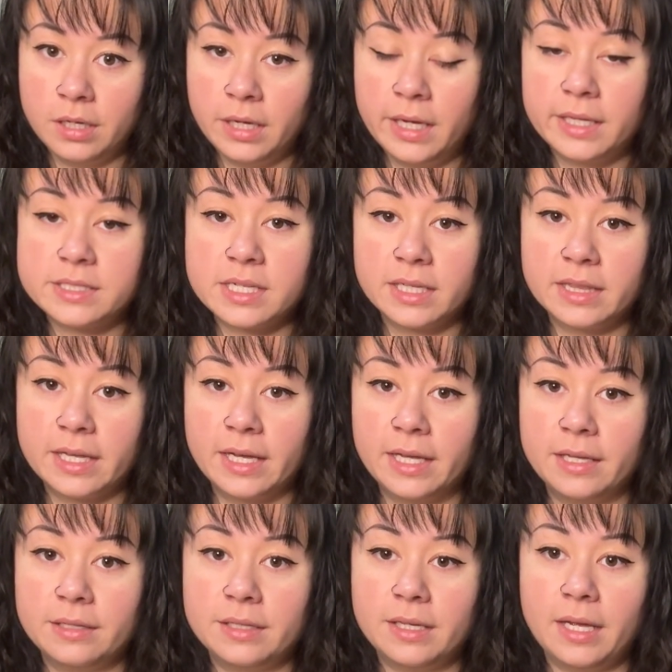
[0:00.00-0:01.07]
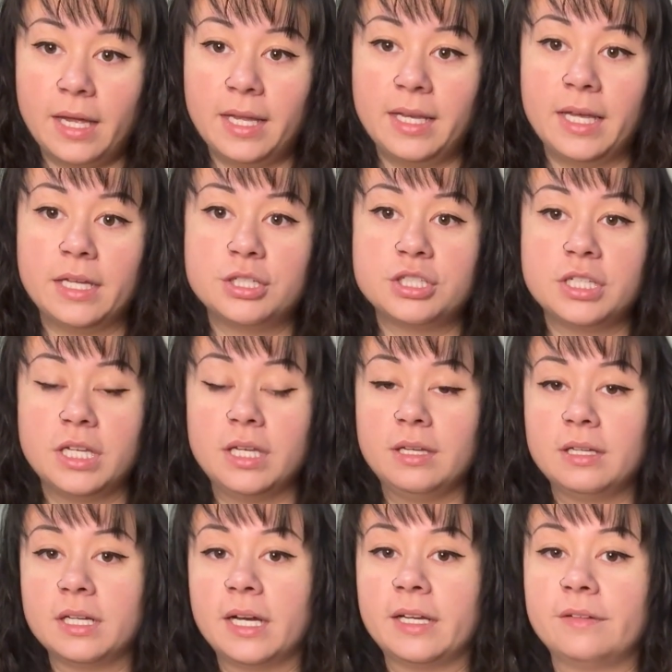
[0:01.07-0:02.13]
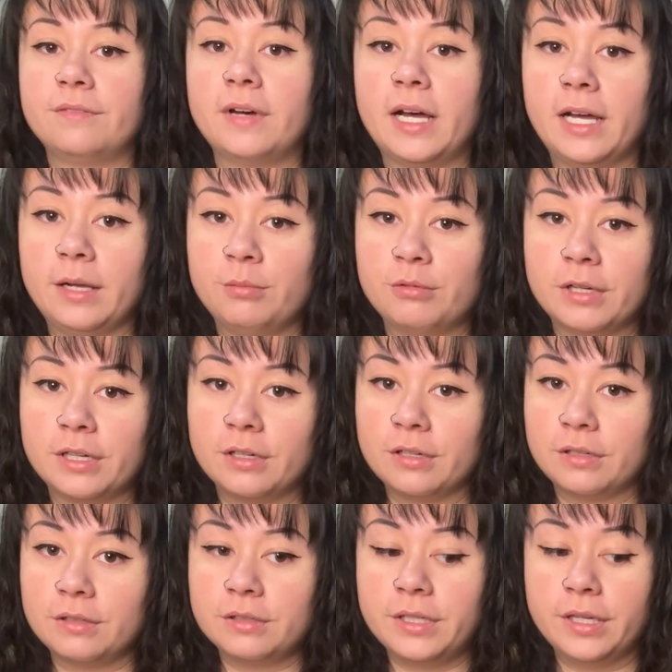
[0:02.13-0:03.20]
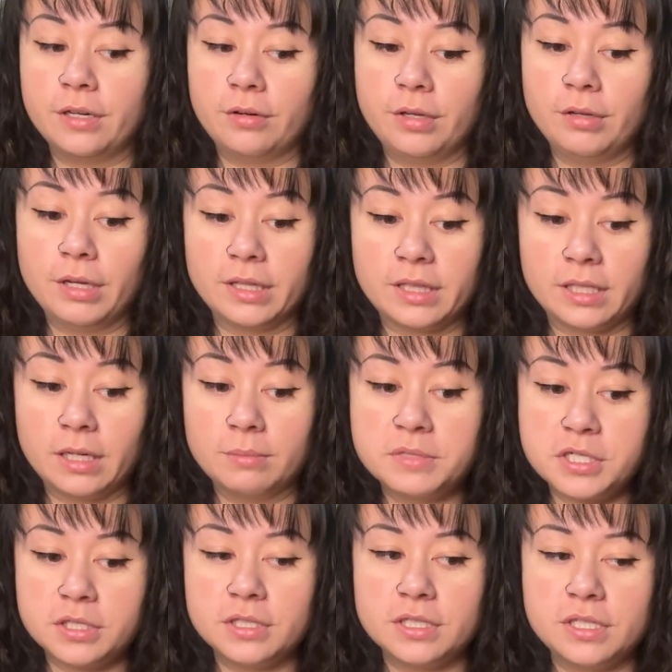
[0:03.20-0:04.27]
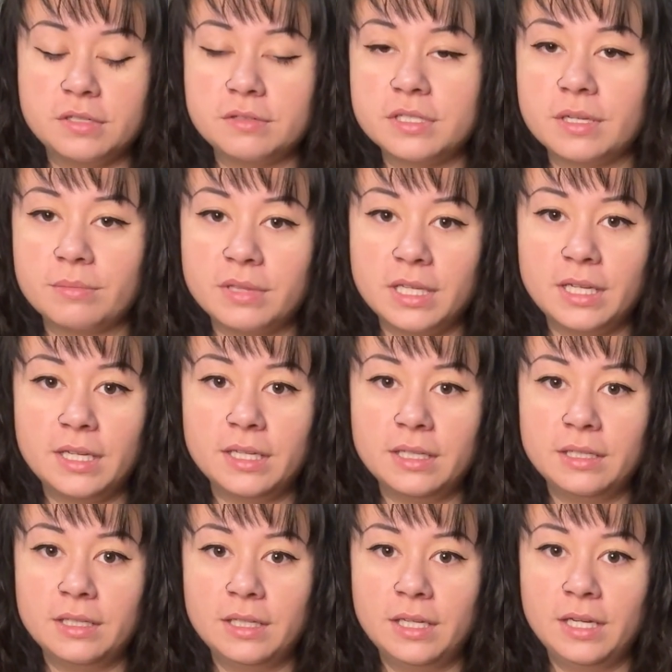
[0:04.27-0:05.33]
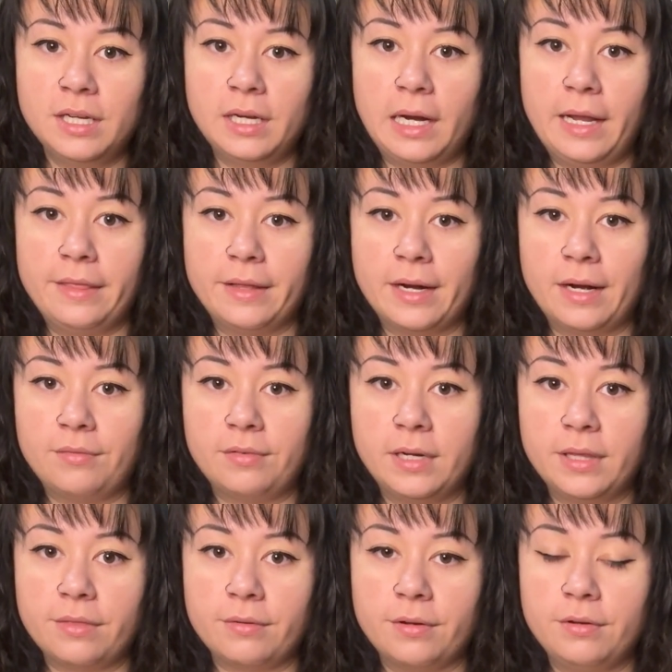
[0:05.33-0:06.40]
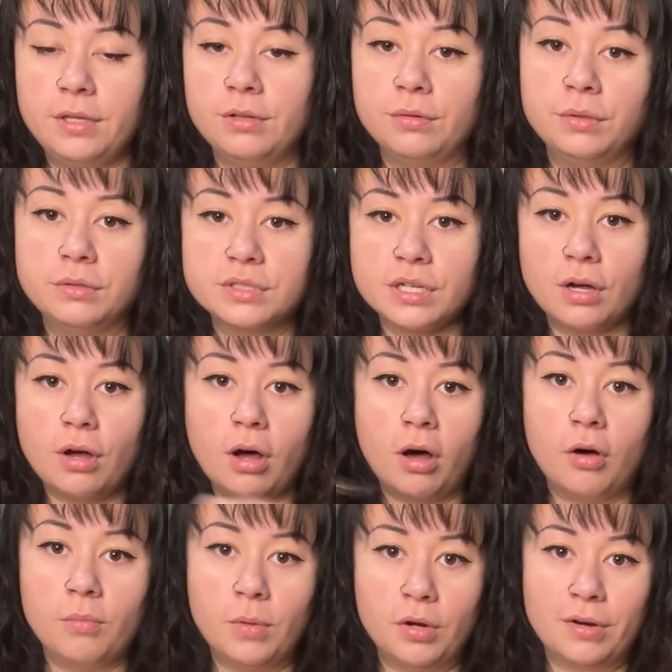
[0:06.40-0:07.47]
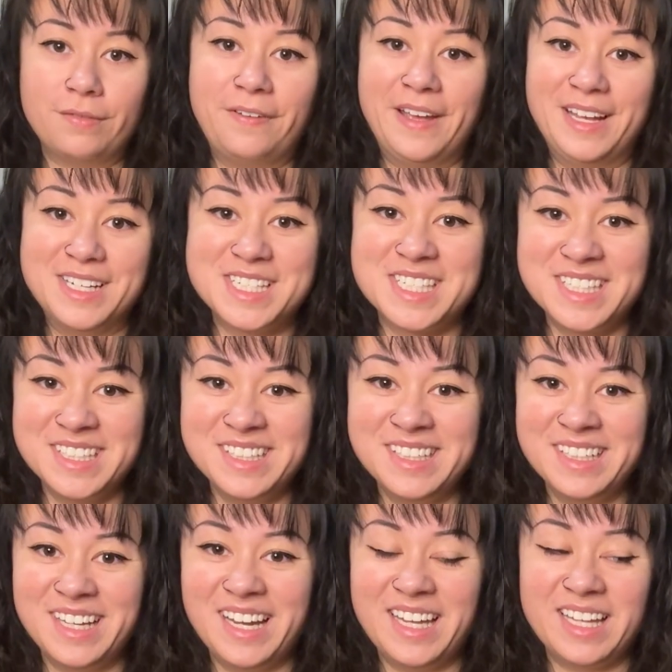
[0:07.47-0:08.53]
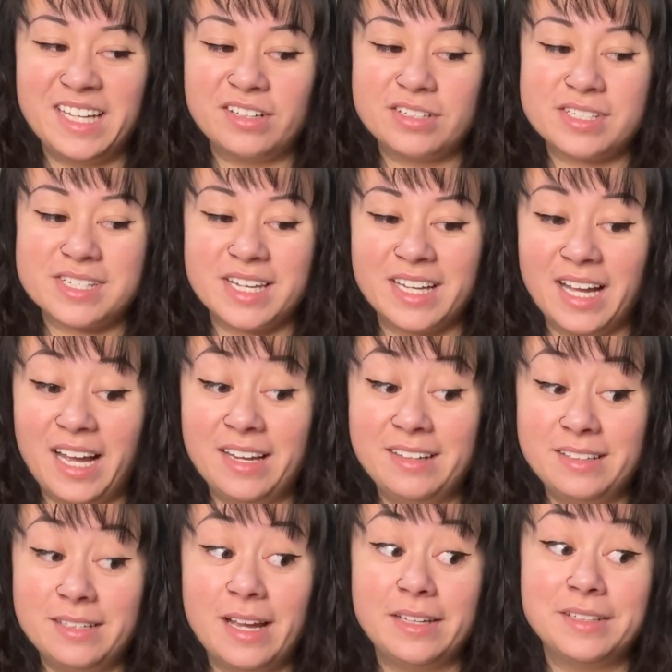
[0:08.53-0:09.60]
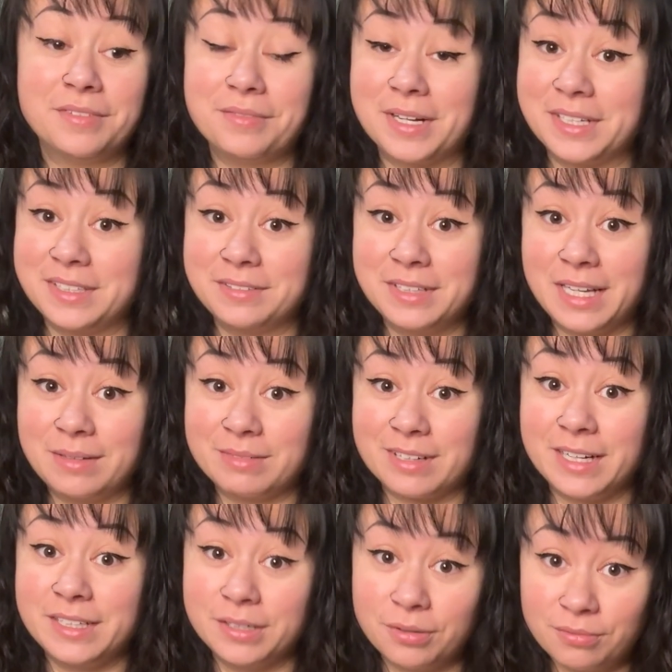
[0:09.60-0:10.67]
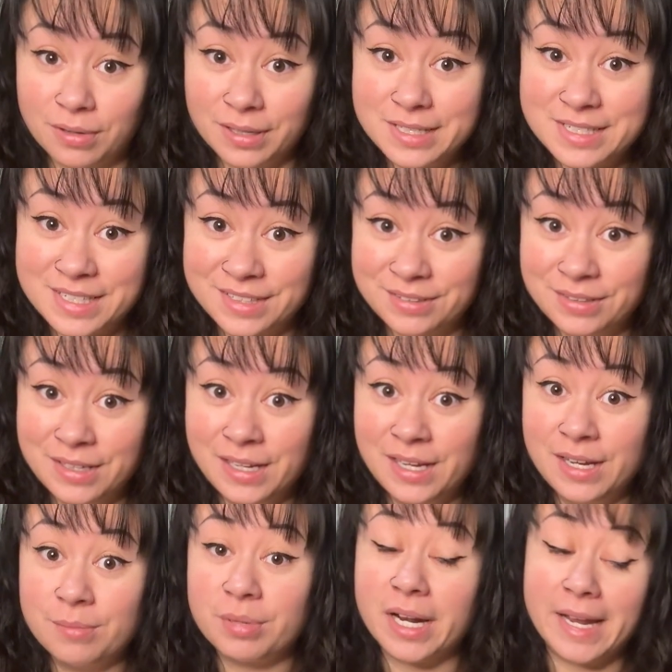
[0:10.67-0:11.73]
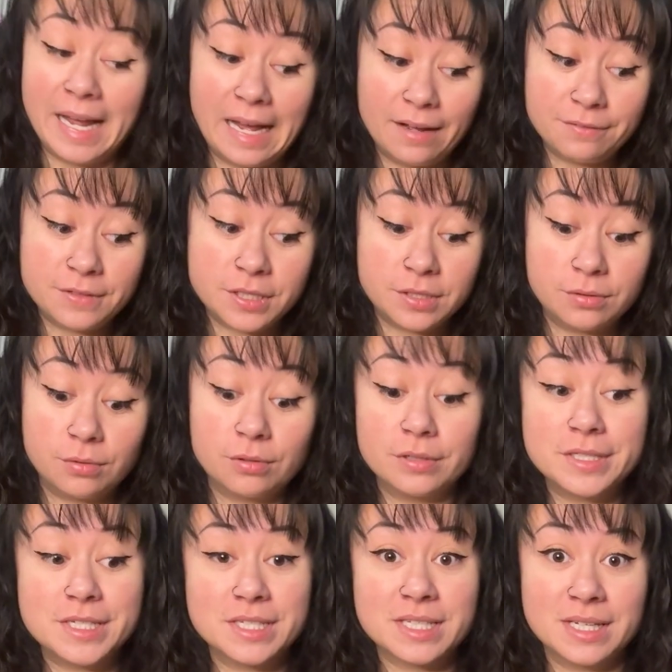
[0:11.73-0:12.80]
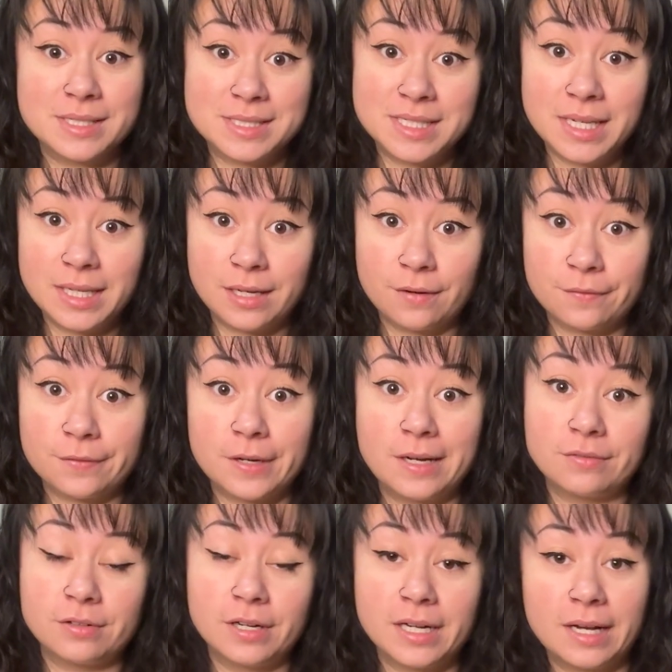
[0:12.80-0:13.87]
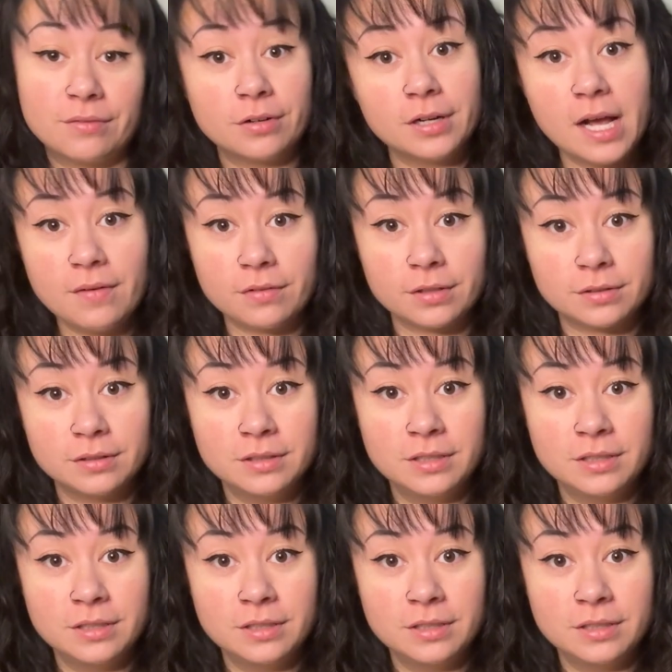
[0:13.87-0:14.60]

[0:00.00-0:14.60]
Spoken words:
It's like that ADHD kind of vibe where, you get the gumption to do something and then halfway through you lose all motivation and then you're just I don't want to do it anymore. I don't want to, but I have to, or it's just going to sit here forever and ever and ever.